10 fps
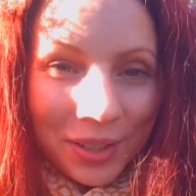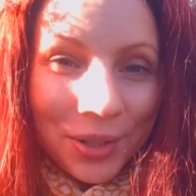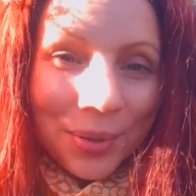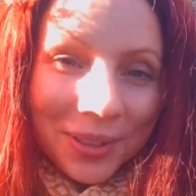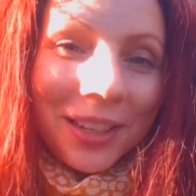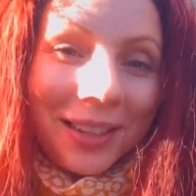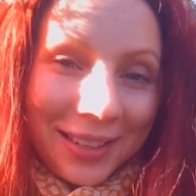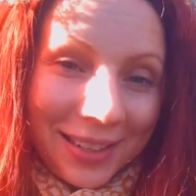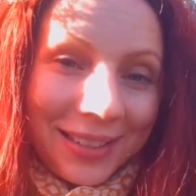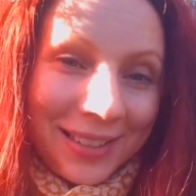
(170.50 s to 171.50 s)
you will
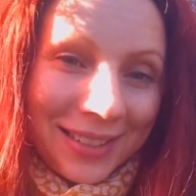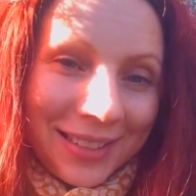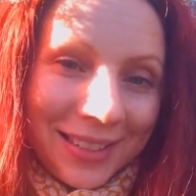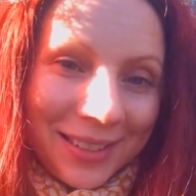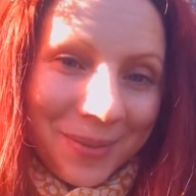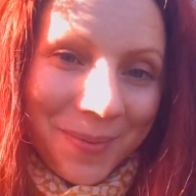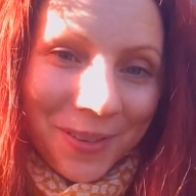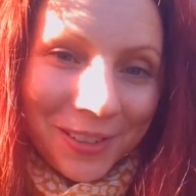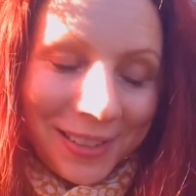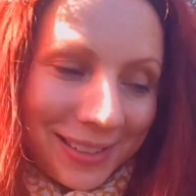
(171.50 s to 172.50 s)
like it,
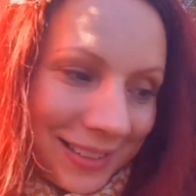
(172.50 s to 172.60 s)
but